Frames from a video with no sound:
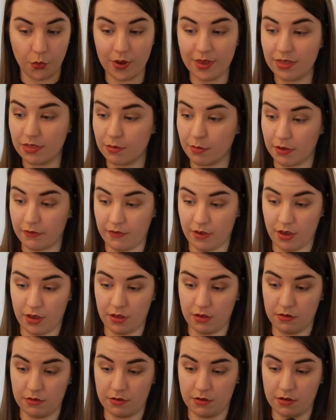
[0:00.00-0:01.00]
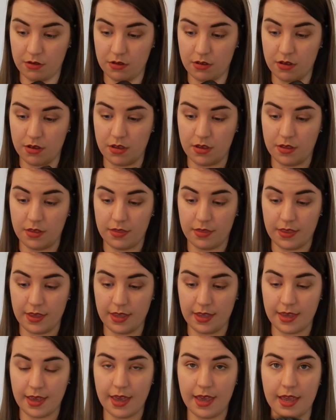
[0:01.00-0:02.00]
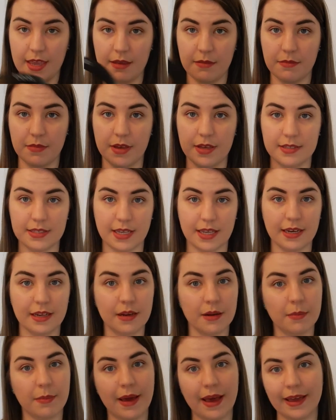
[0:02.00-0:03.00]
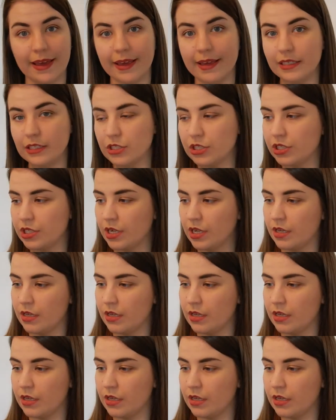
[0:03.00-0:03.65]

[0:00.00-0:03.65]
with my phone. They came as like a little package.